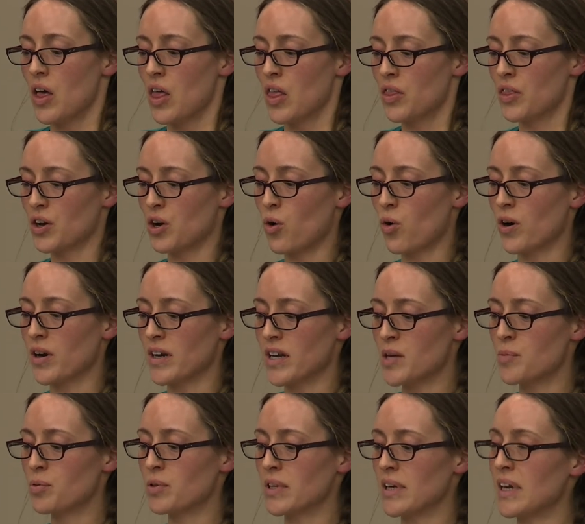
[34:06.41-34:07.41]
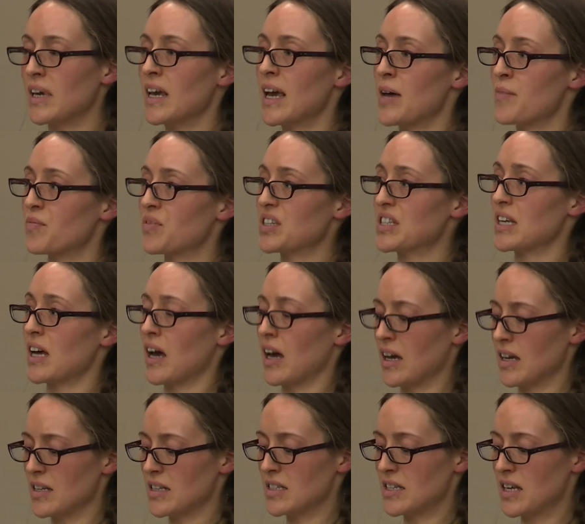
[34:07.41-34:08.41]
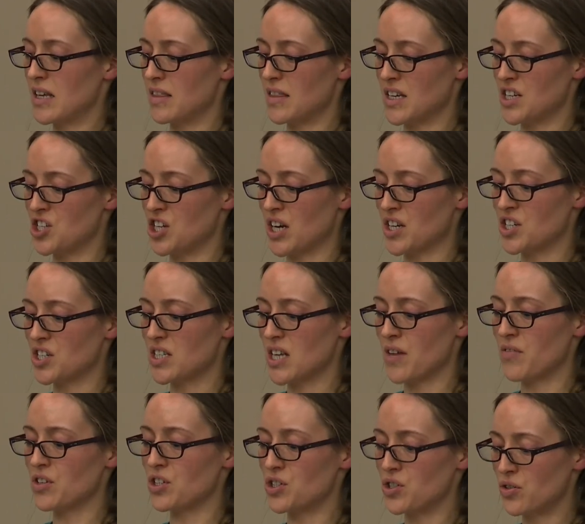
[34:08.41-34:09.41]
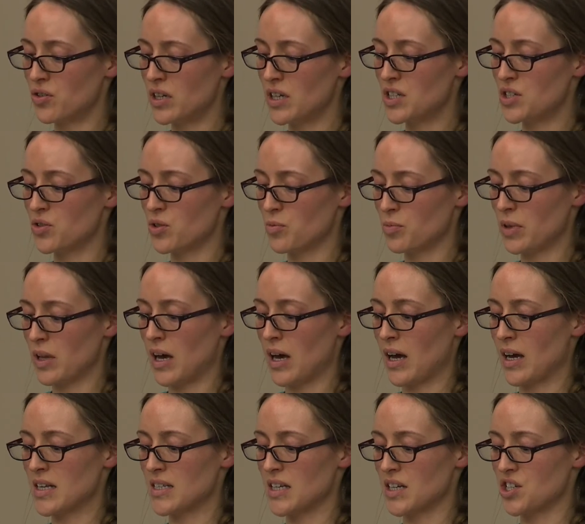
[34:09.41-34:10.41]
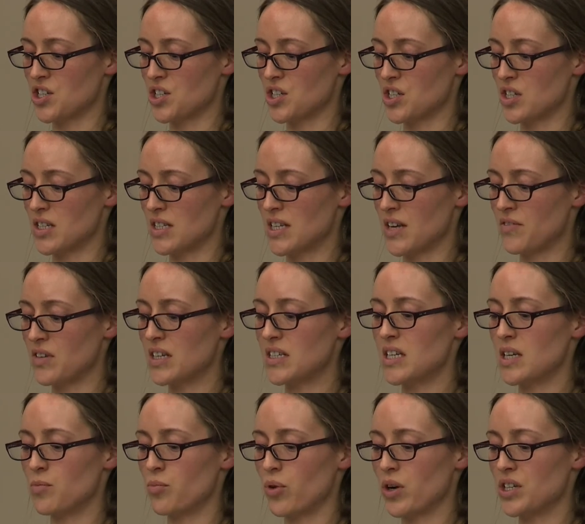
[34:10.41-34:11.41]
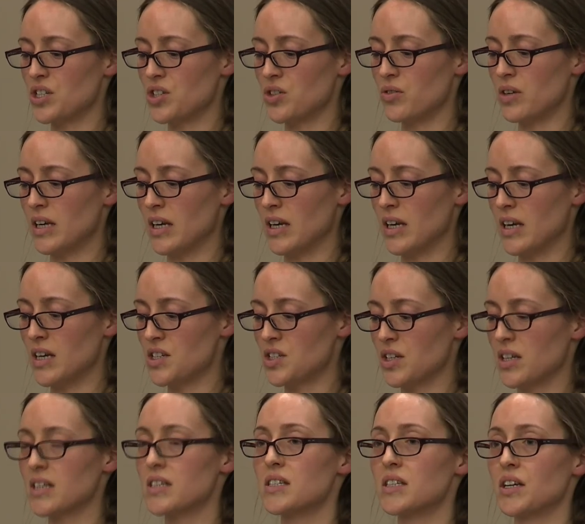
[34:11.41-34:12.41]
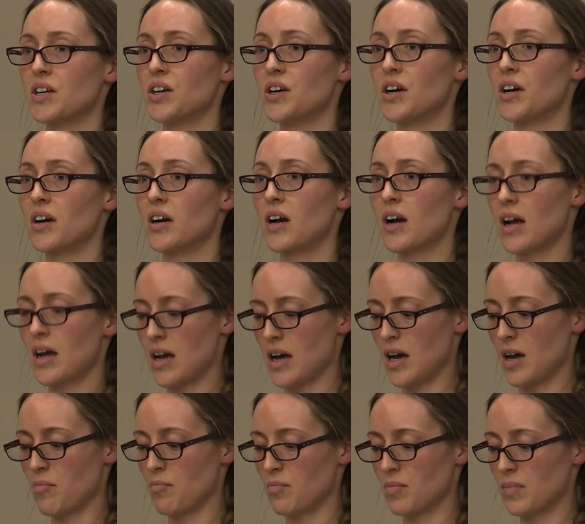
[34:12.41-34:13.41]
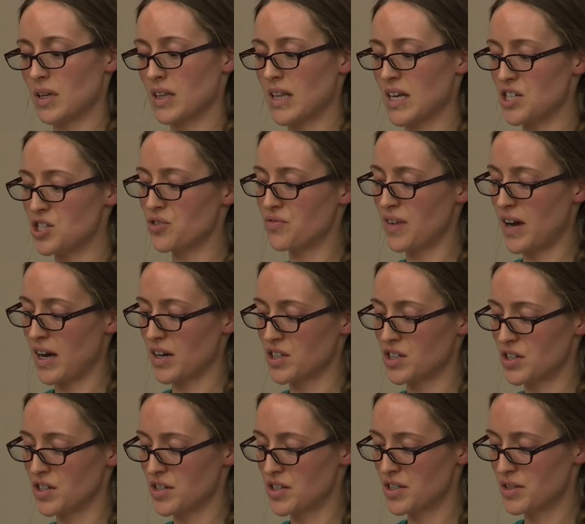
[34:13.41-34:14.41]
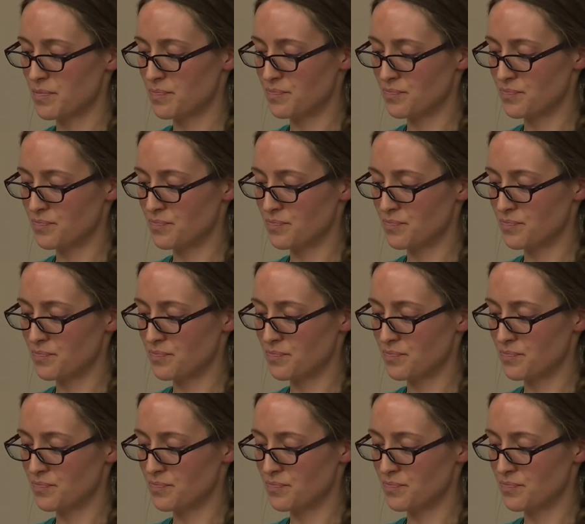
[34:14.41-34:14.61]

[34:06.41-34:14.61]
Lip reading: The court in Ipoli emphasized that judges have a duty to apply section 718.2e and to consider Gladue factors.